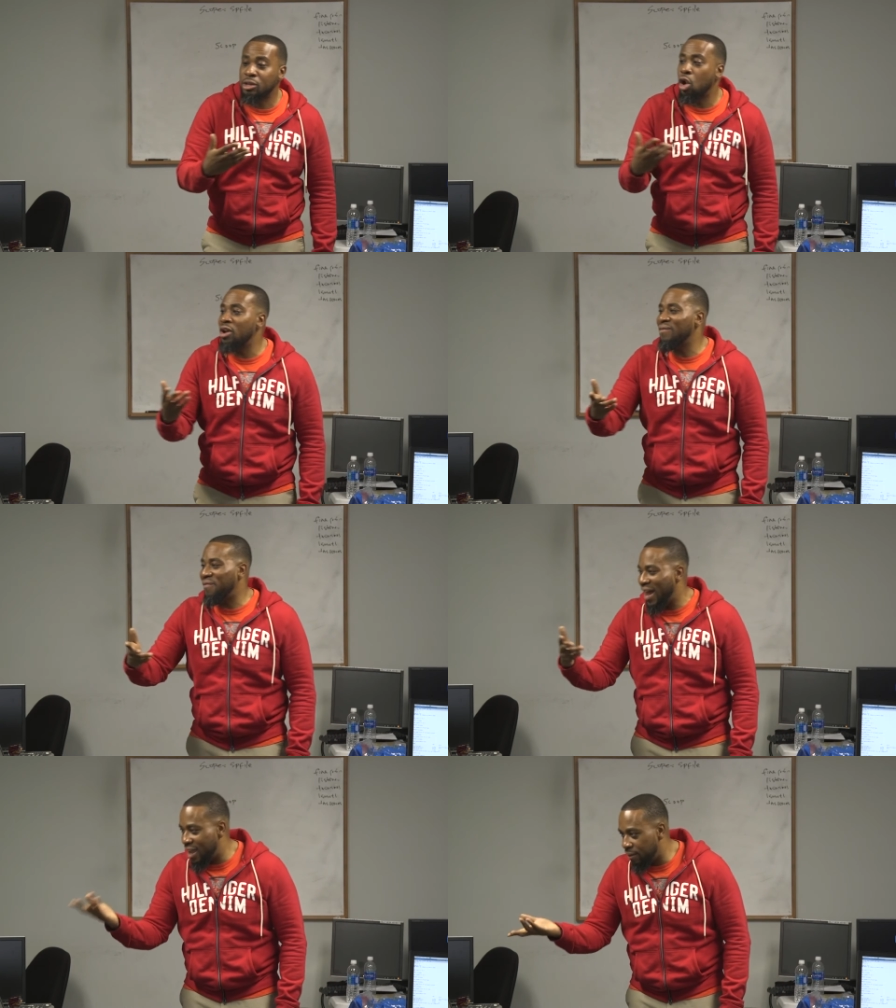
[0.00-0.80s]
something on the
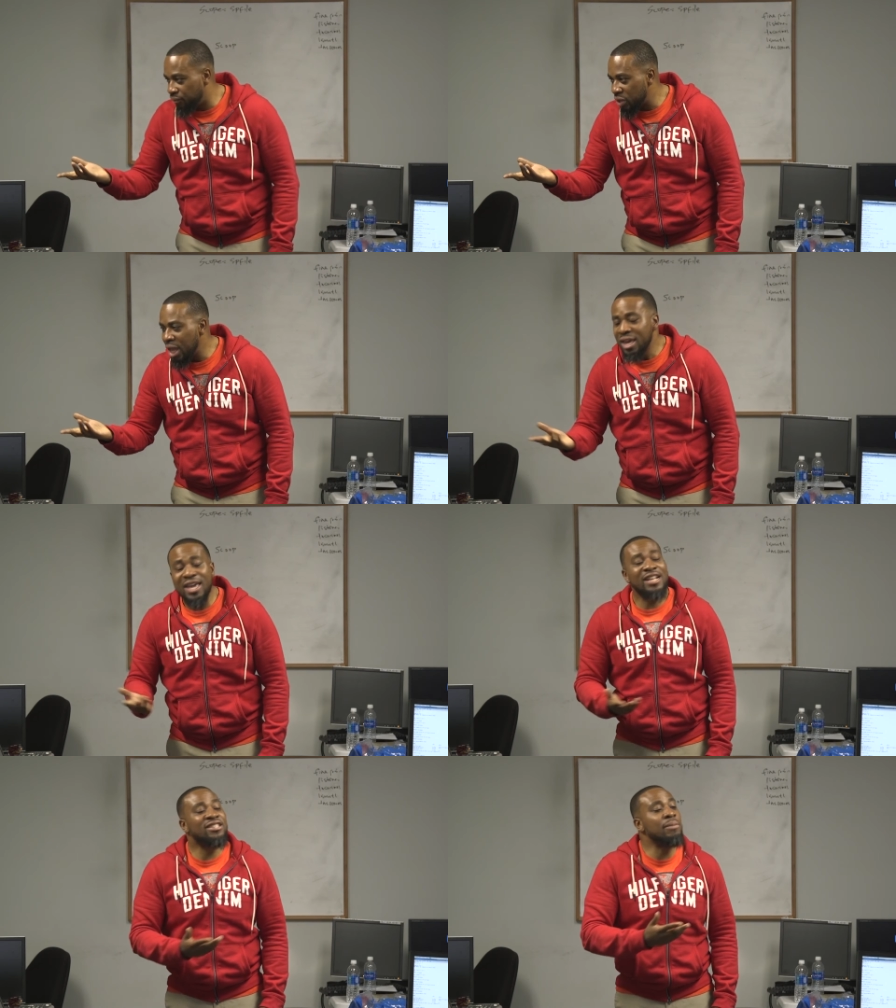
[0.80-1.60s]
fly?
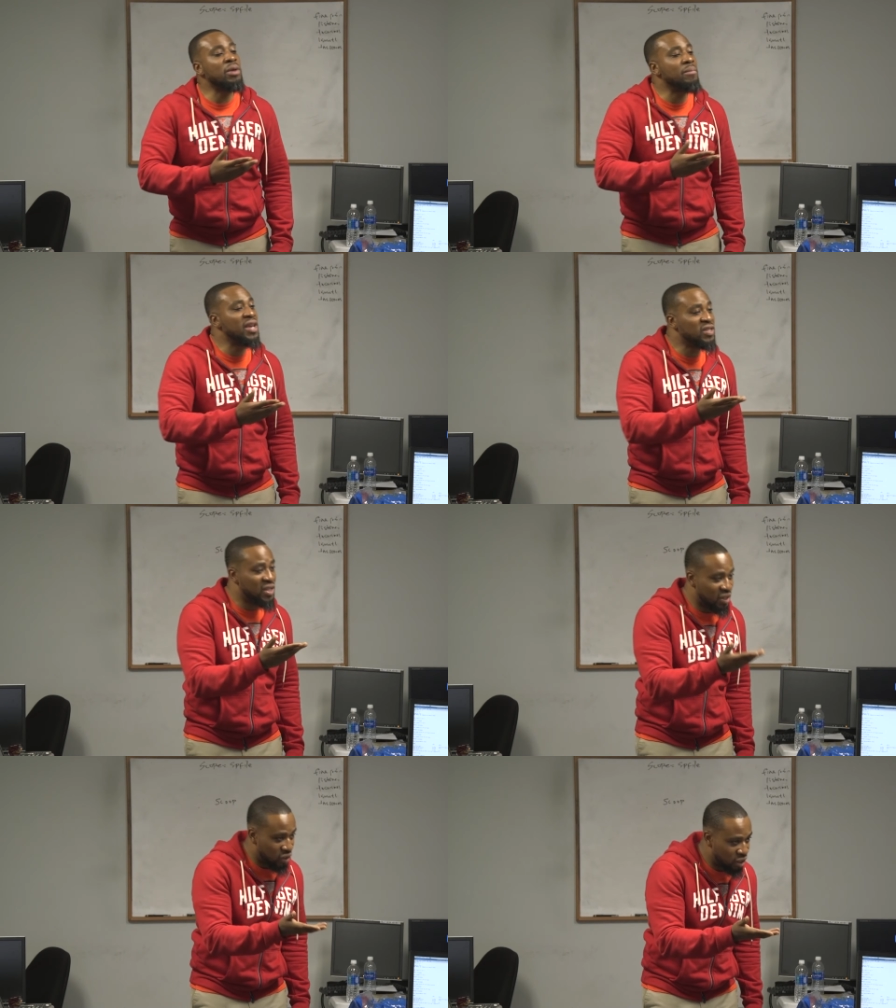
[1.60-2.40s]
It simply means
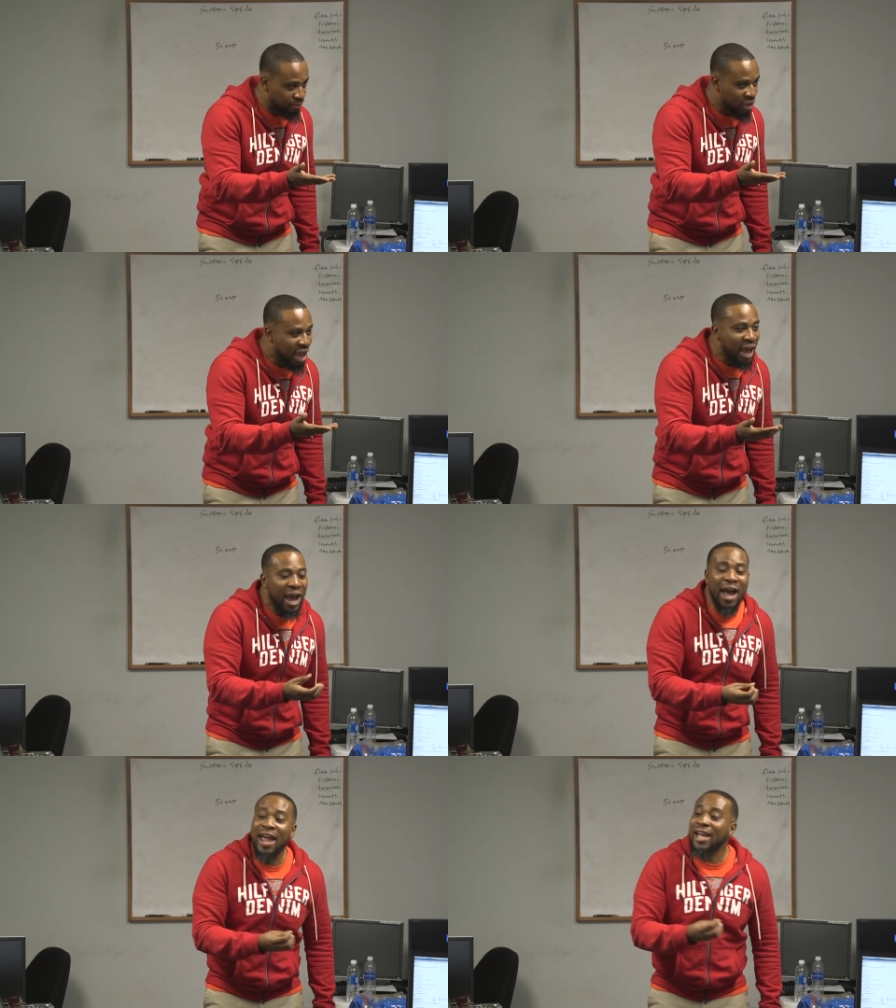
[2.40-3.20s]
this.
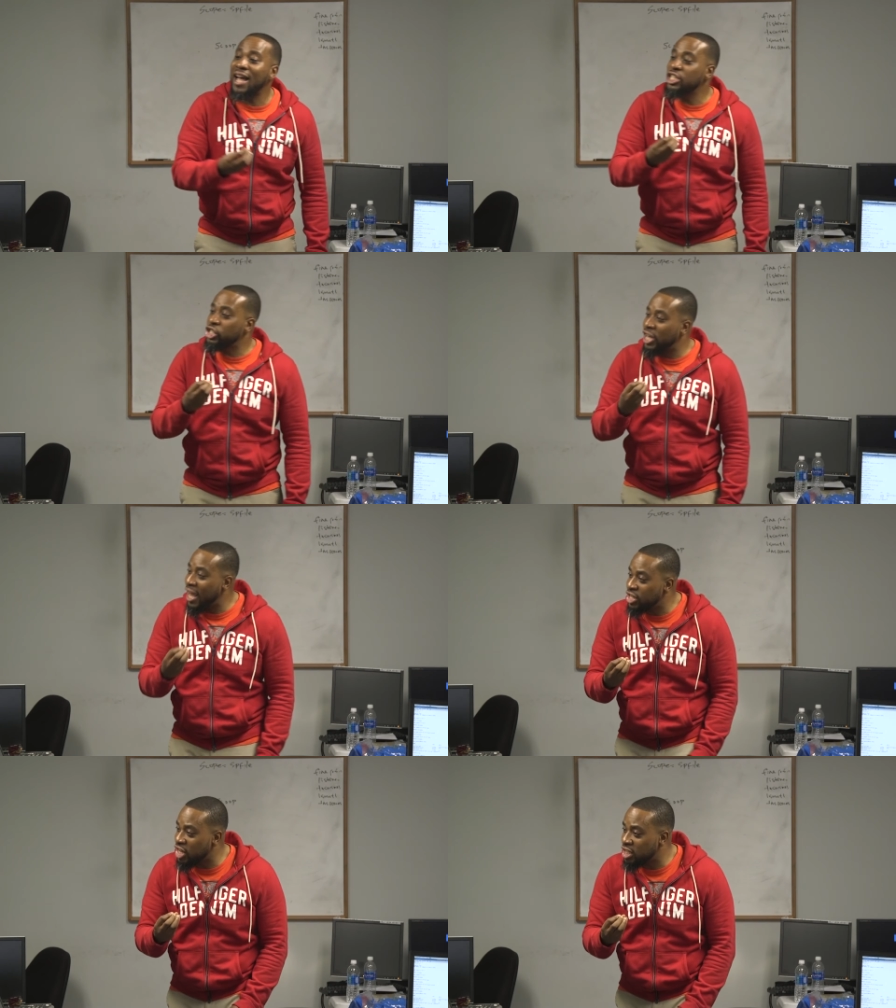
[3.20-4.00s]
I can
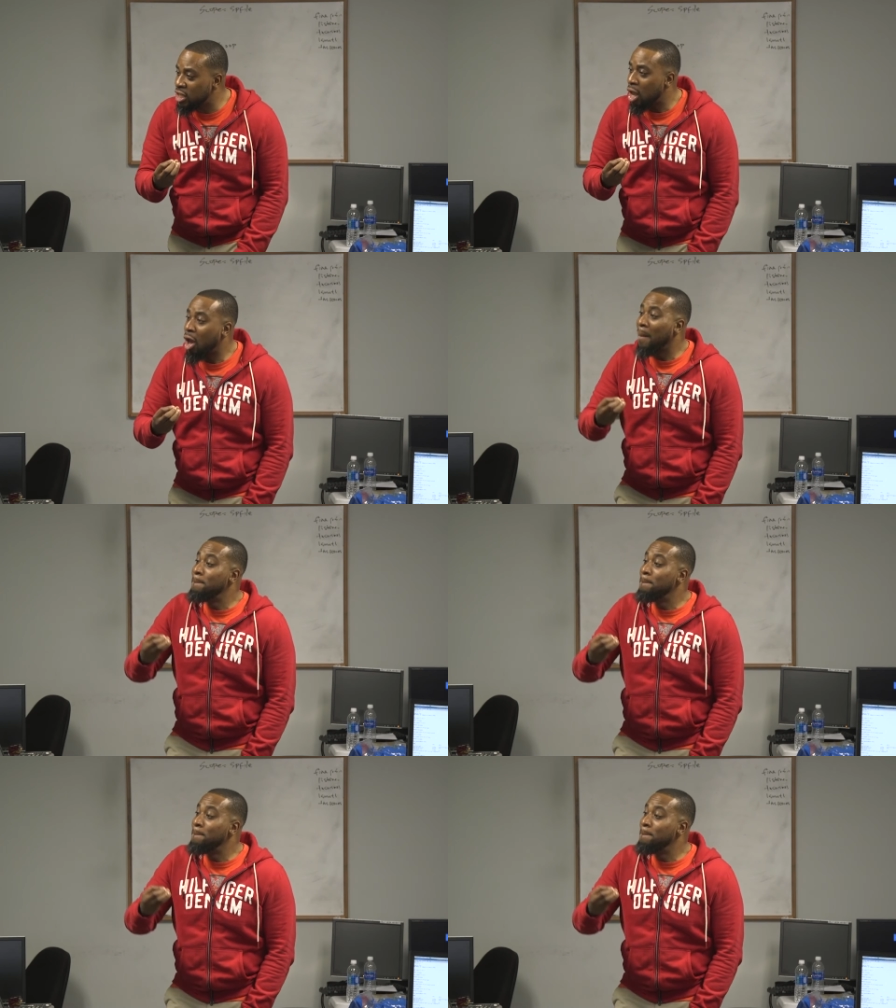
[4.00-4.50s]
change it